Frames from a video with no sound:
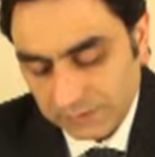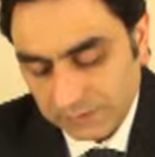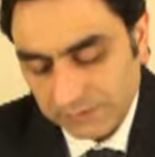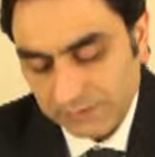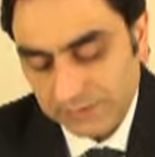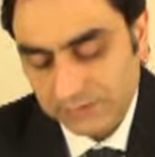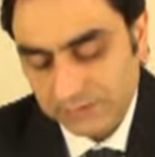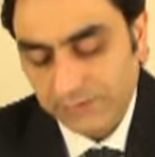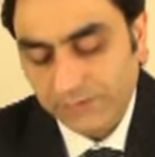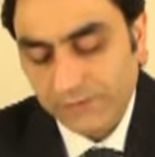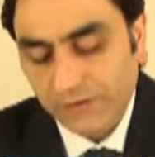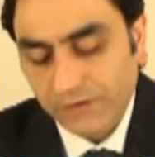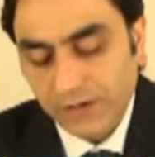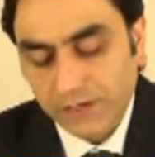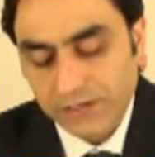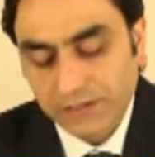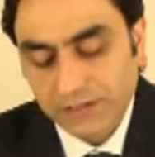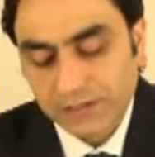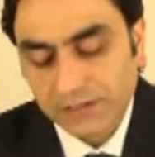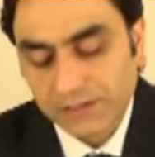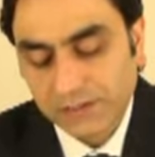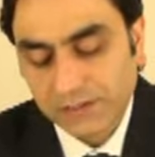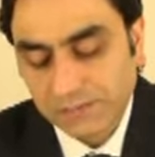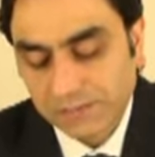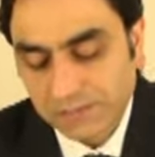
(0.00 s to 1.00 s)

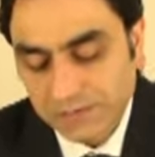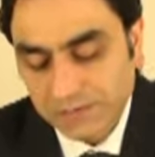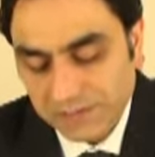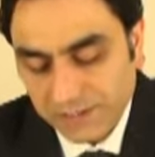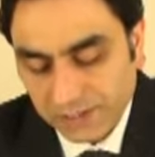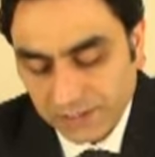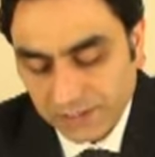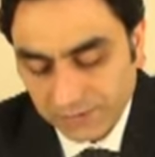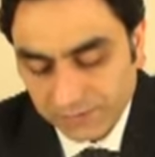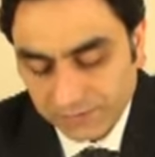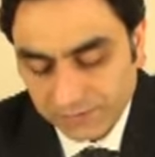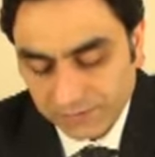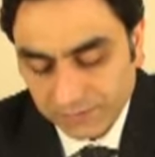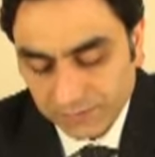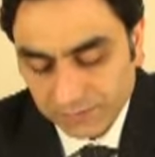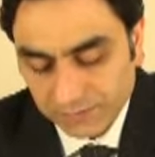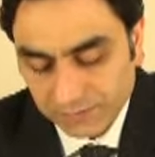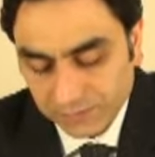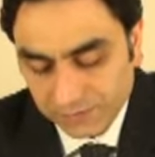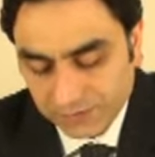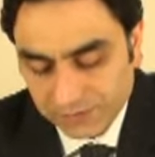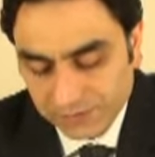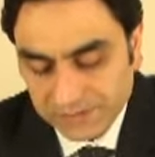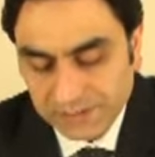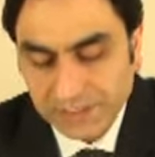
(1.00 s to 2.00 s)
defining himself,
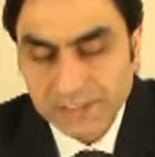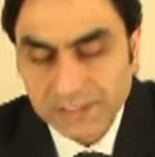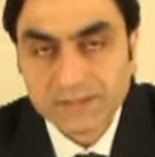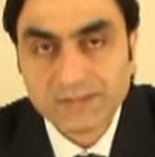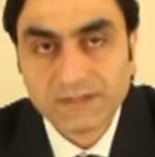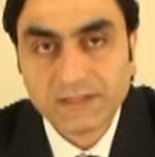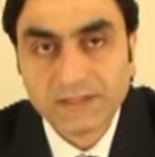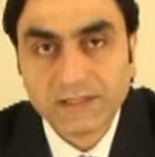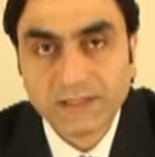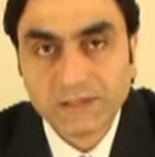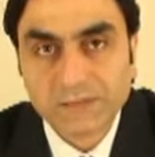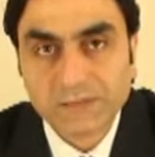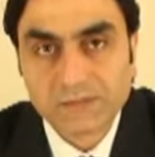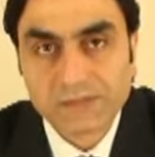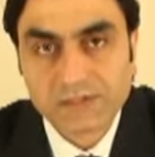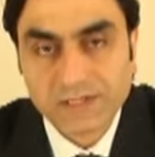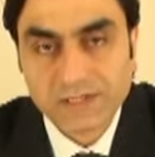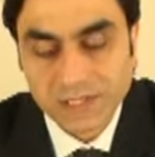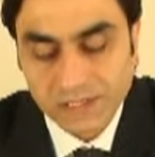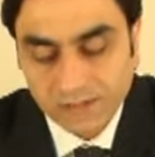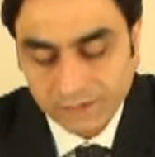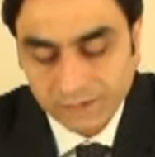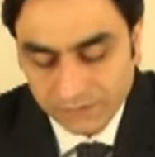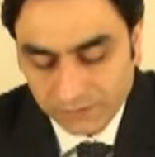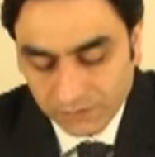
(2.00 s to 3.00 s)
presenting
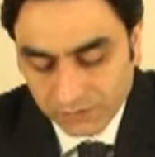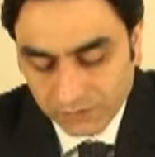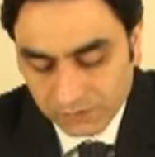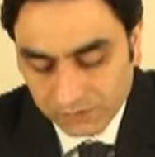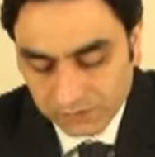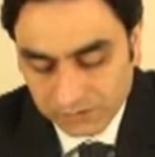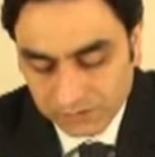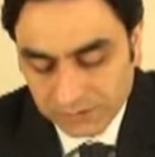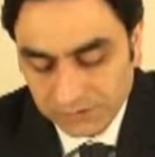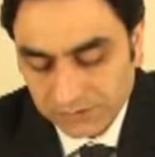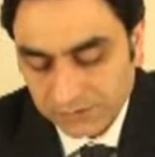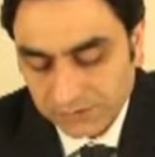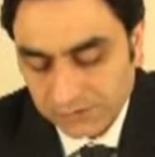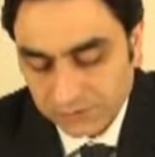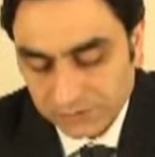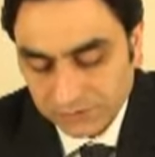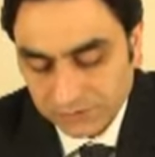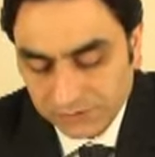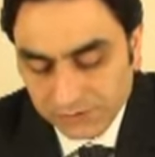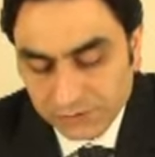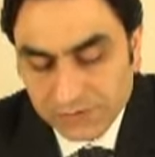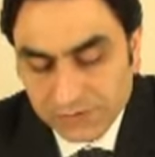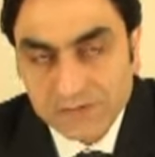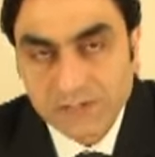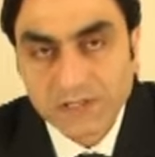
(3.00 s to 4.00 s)
himself, or
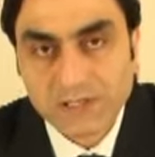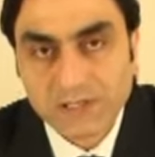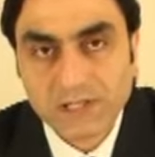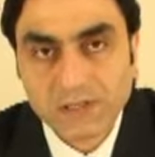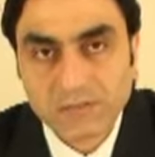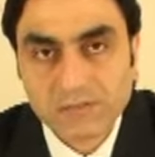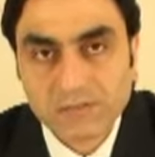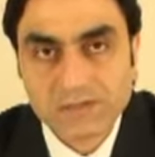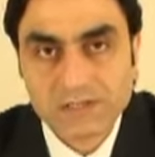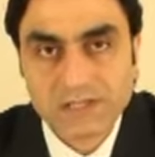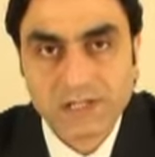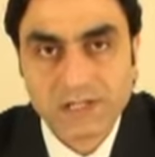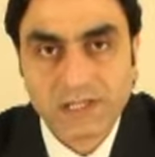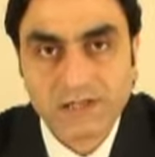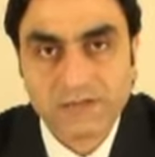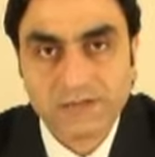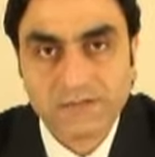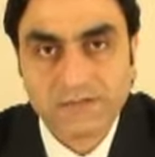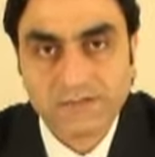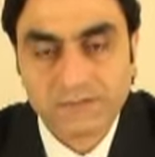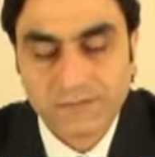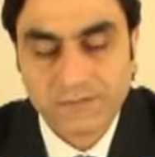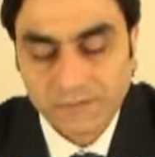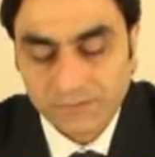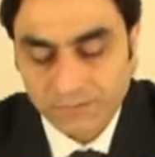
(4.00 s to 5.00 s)
introducing
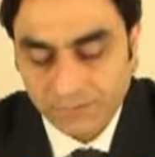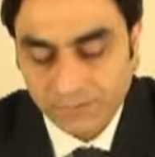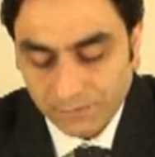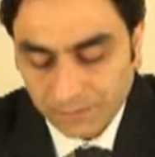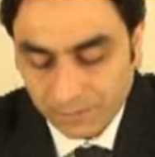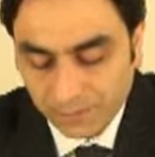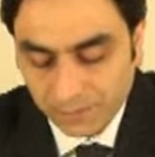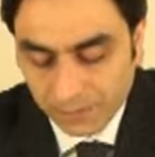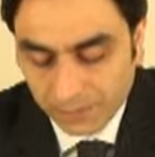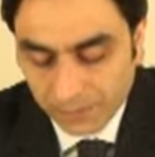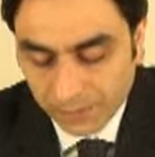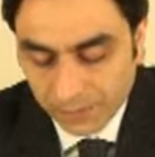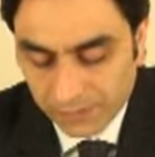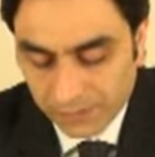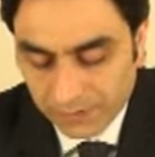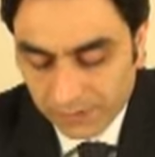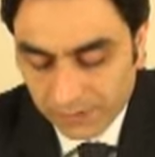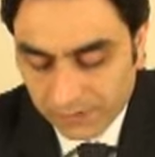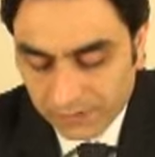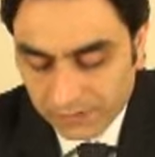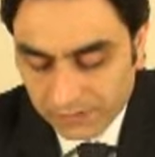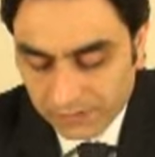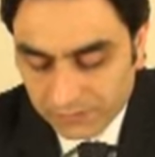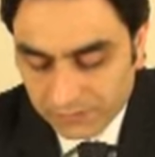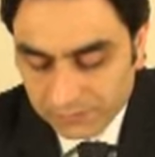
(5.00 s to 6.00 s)
himself,
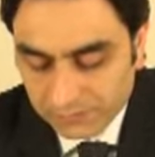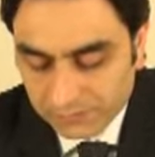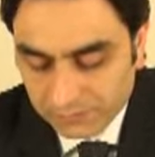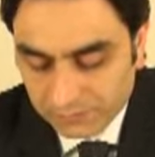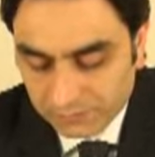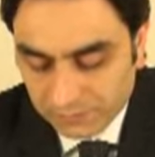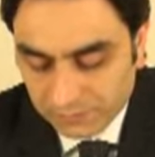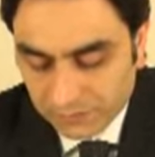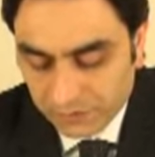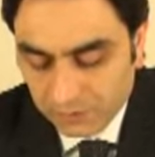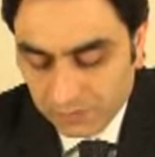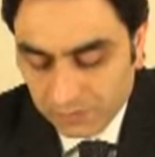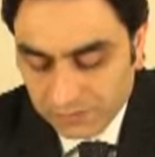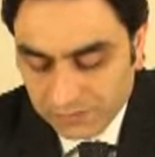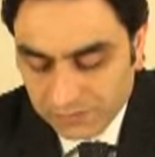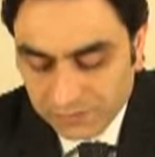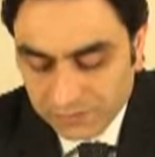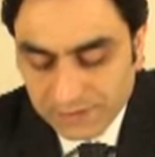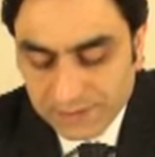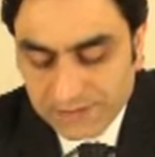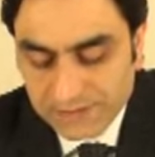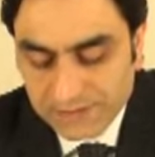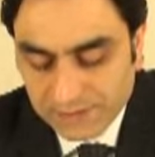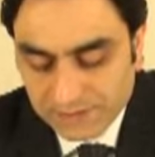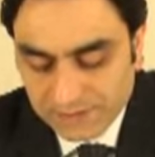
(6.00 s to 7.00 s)
because
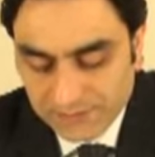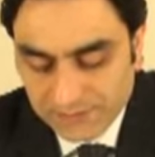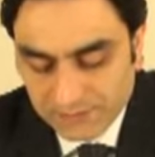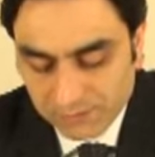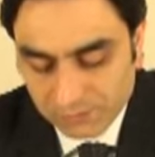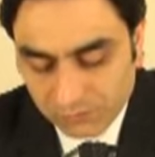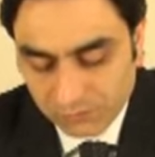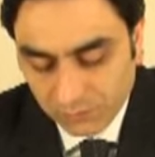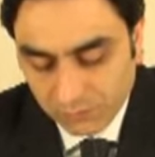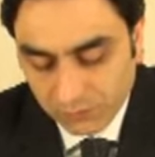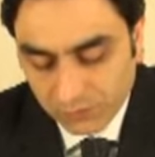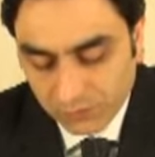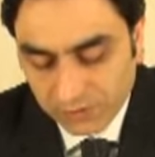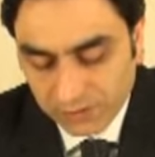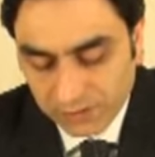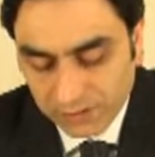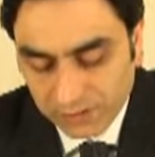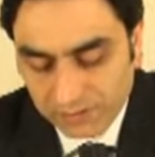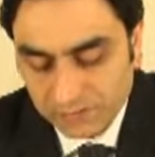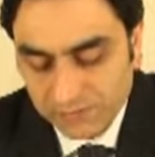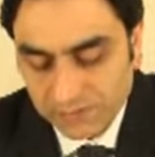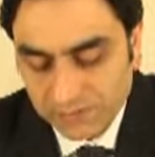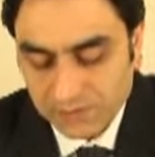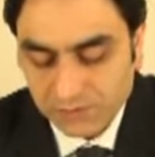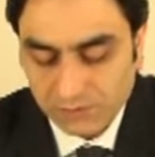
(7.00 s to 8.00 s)
this is book
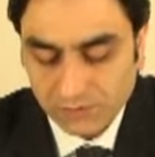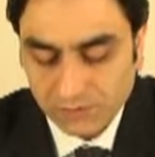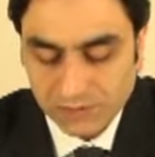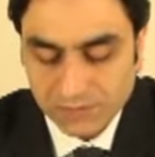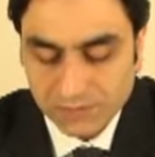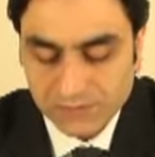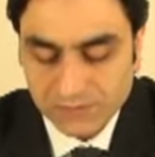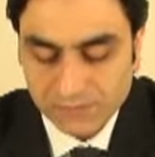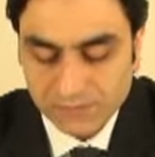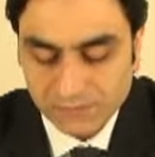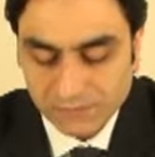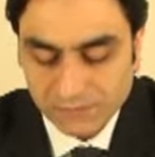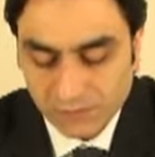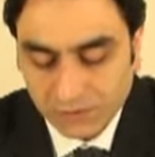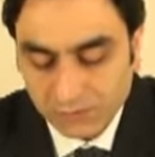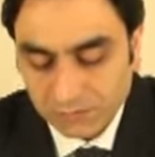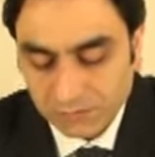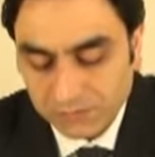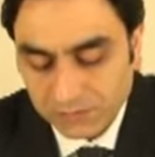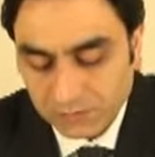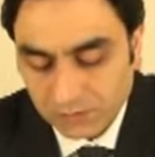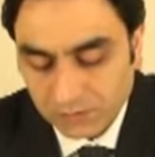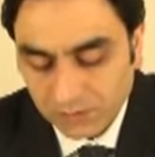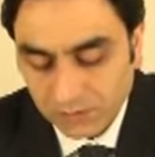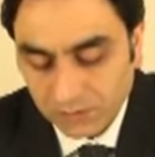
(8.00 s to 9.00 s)
comes to us
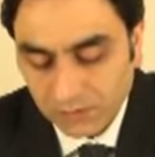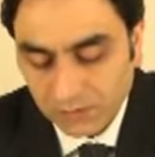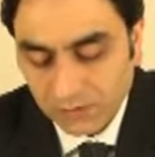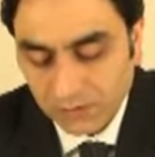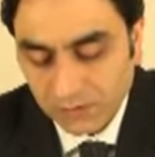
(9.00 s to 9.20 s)
from the